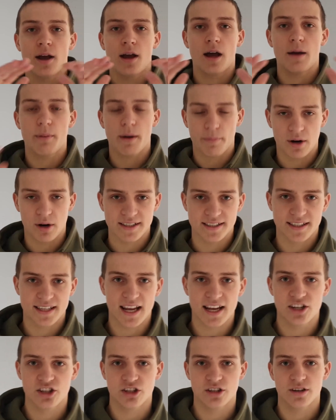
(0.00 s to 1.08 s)
About
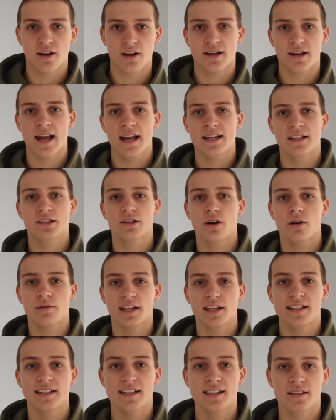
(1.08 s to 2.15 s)
presentation, okay, so
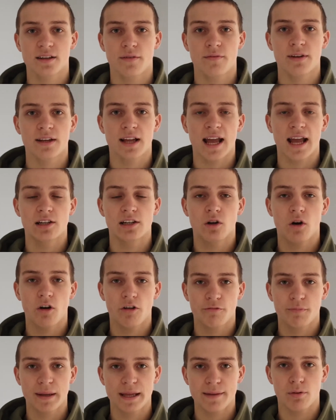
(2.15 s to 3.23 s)
this is something a lot
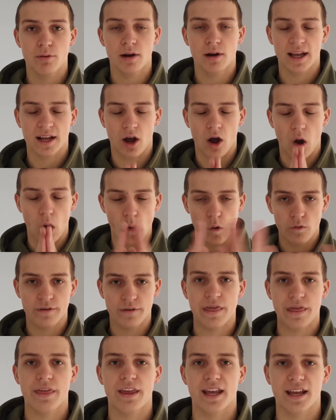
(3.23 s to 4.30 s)
of people
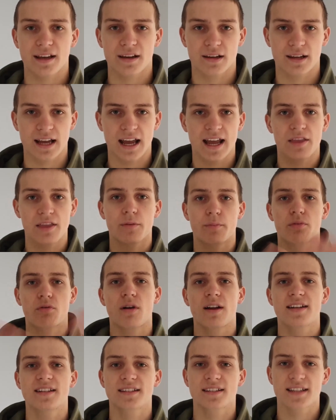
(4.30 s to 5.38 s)
overthink, okay, the
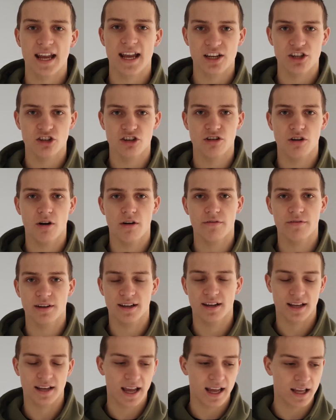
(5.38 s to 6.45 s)
presentation of it,
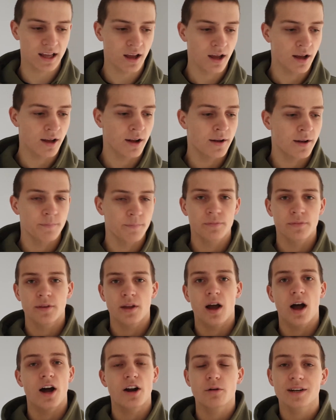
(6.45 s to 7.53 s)
okay.
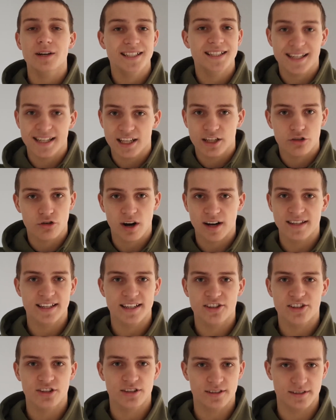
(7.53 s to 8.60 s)
I don't want to see any
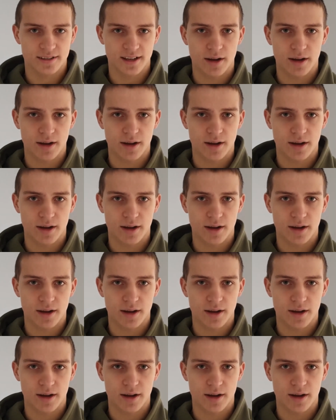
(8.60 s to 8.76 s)
transitions.